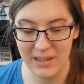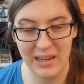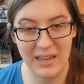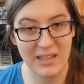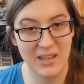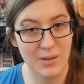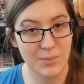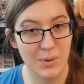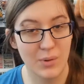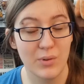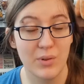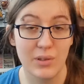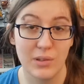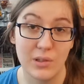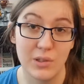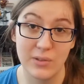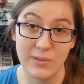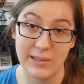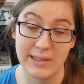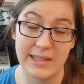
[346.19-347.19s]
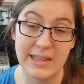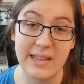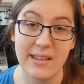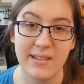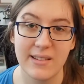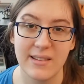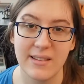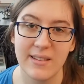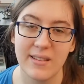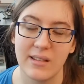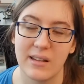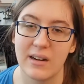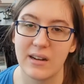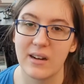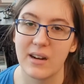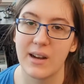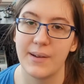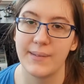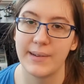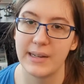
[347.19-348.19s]
and they're both new releases that are
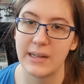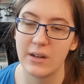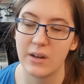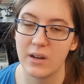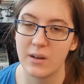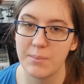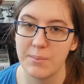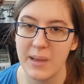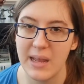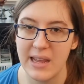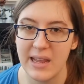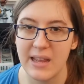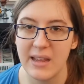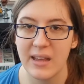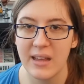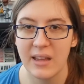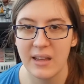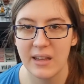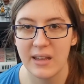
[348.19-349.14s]
coming out in May.